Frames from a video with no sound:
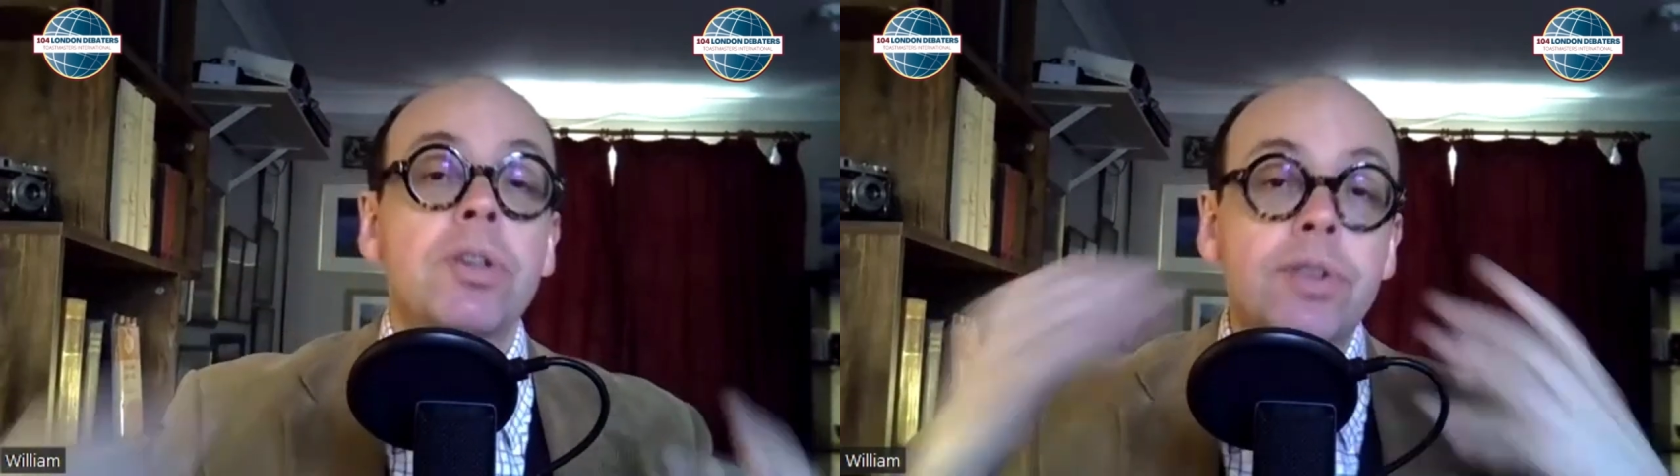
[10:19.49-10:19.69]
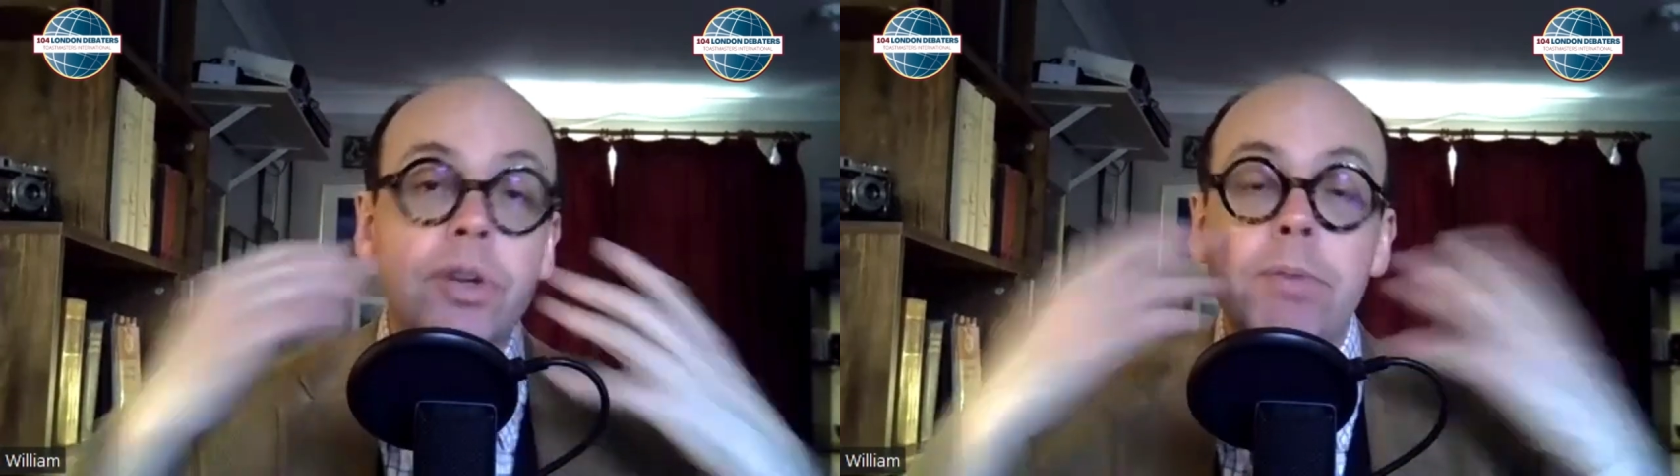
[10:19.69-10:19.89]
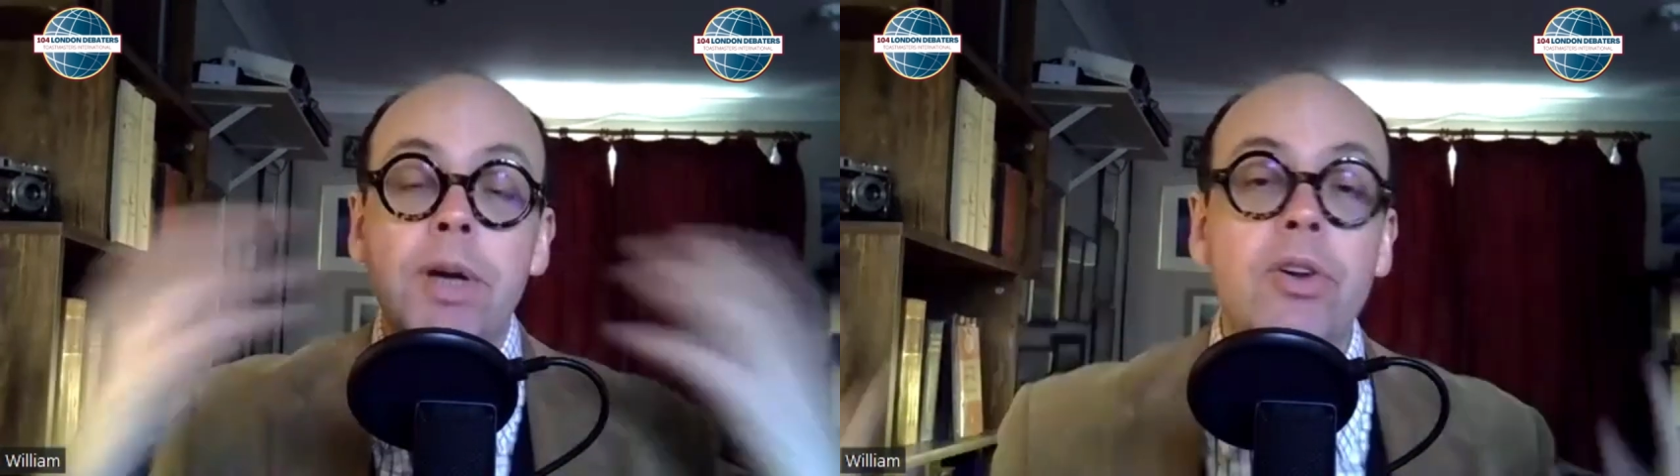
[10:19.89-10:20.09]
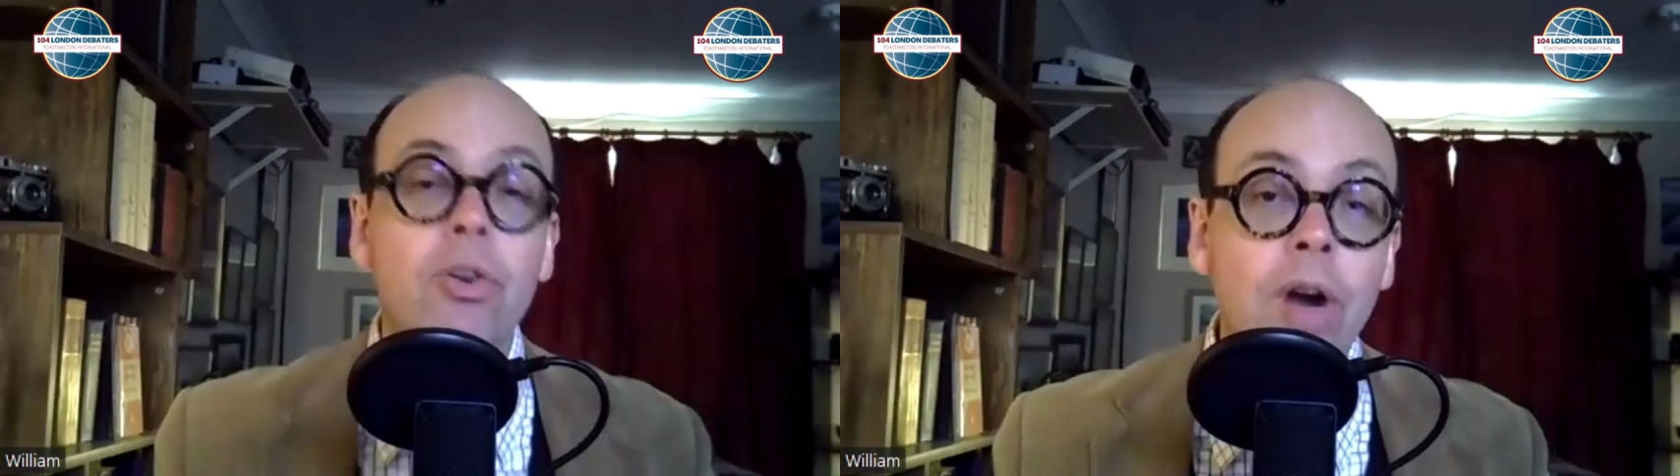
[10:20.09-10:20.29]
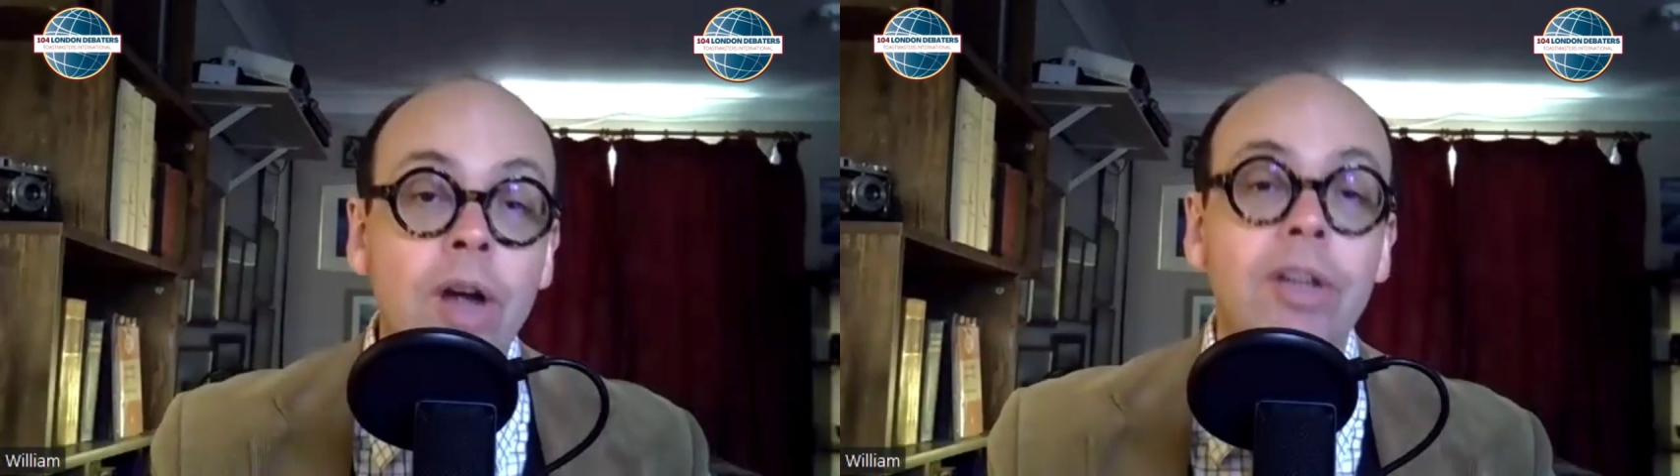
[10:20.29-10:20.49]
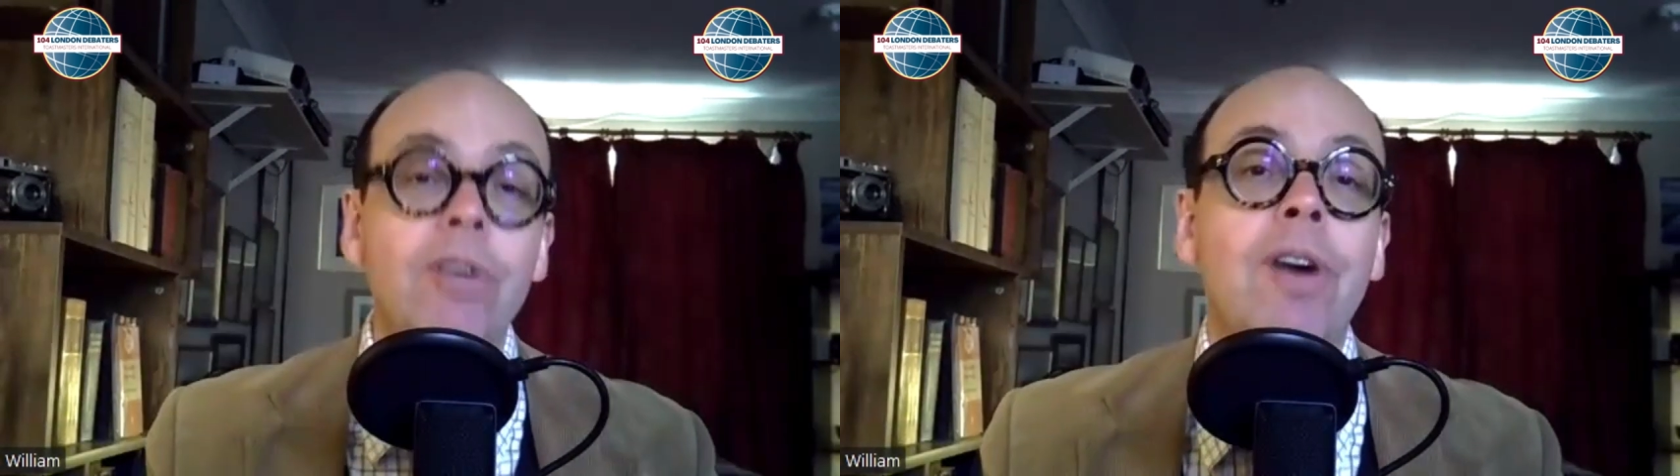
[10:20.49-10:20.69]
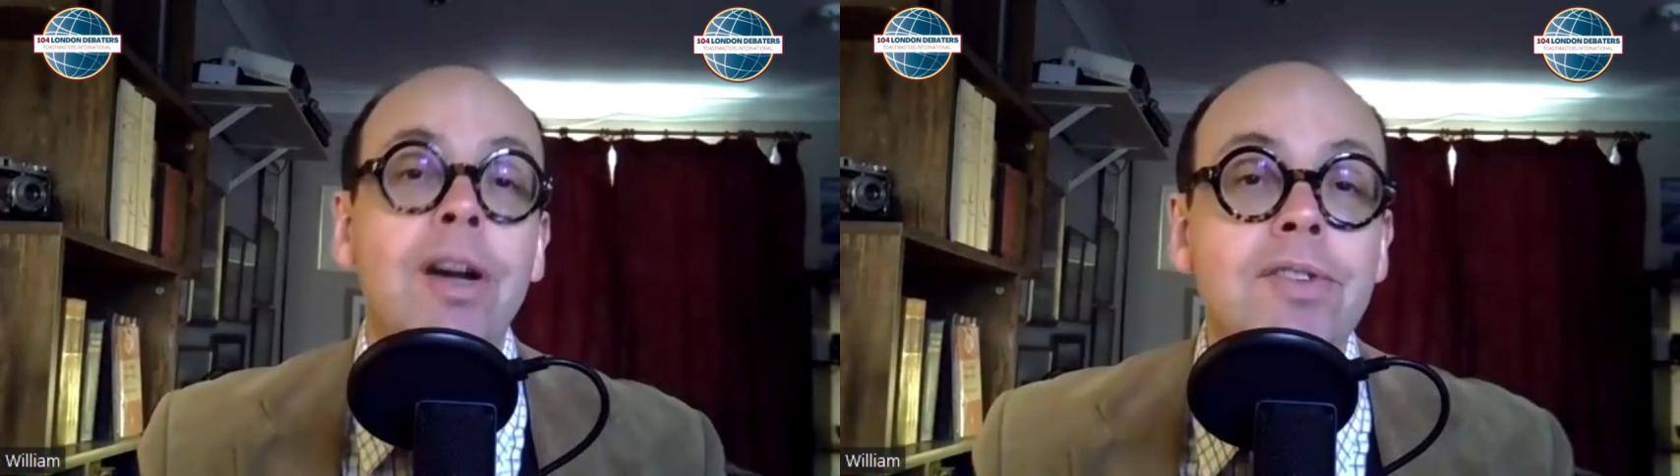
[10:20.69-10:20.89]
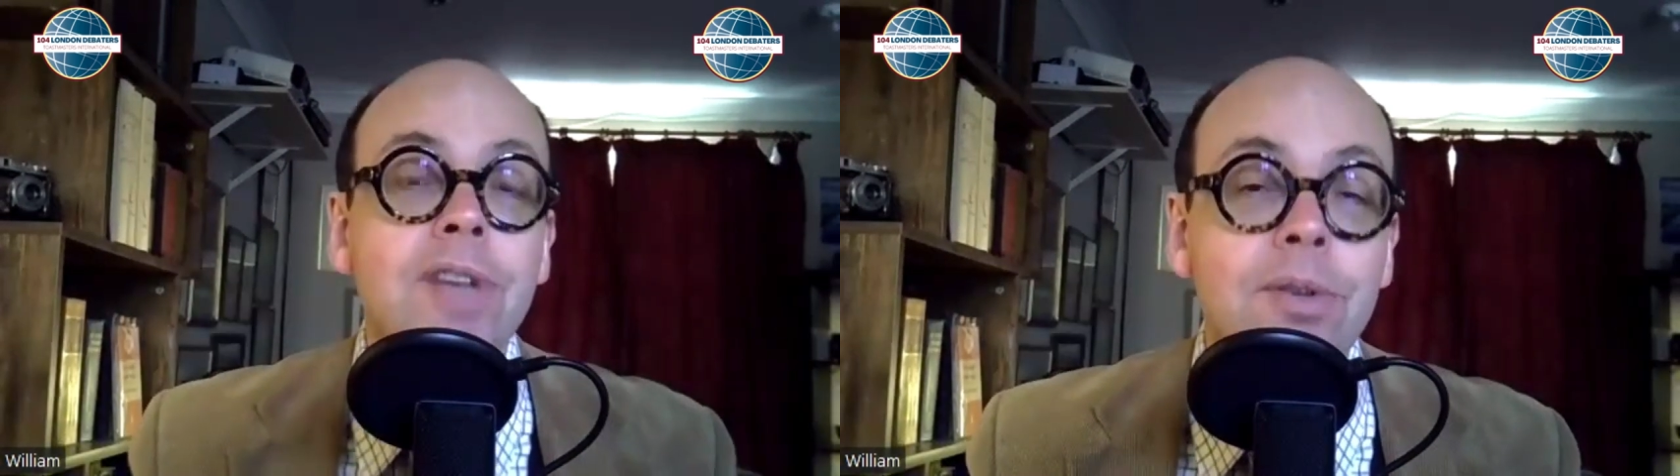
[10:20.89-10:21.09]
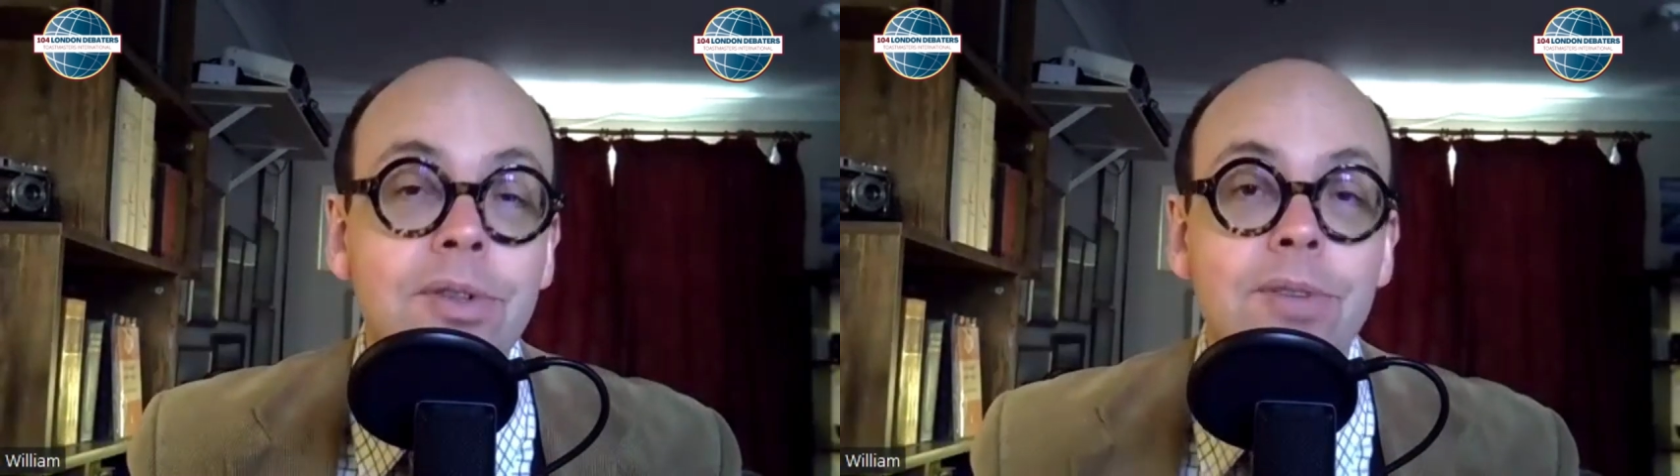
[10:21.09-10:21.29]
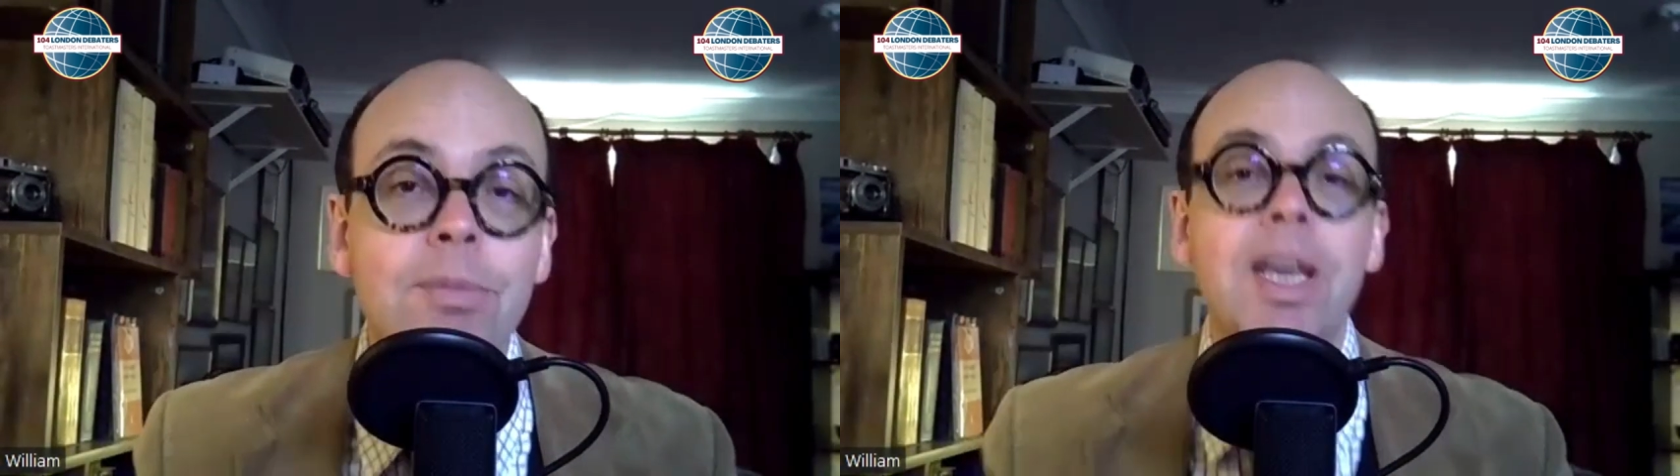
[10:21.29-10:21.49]
It's not about crying your eyes out or
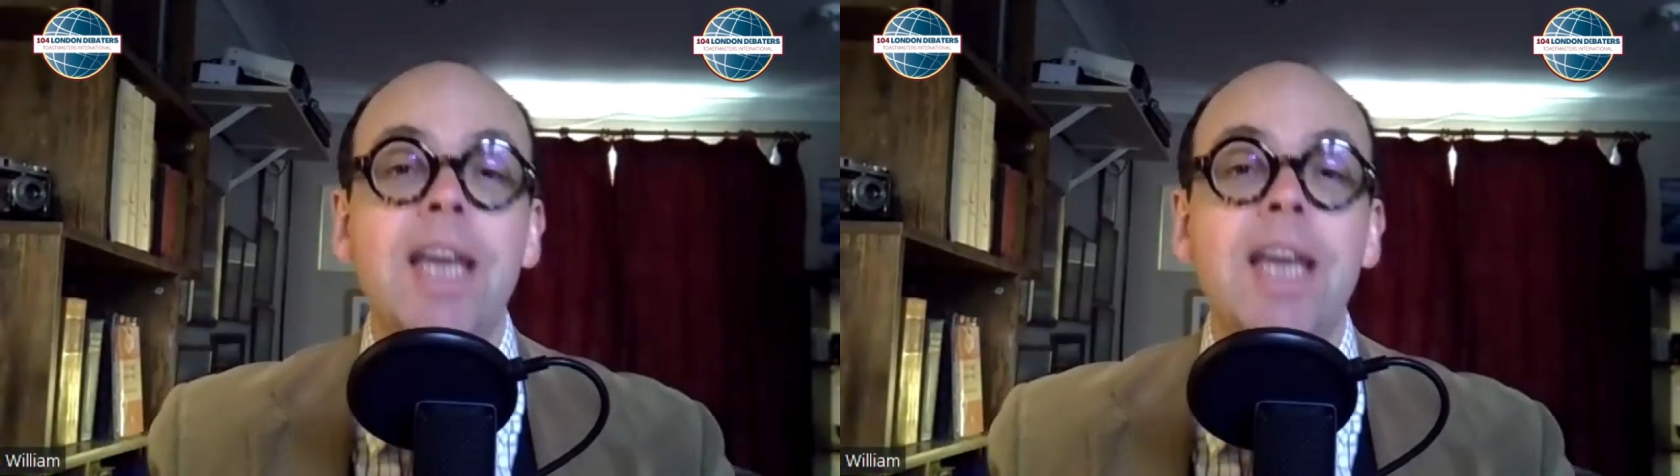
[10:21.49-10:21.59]
something.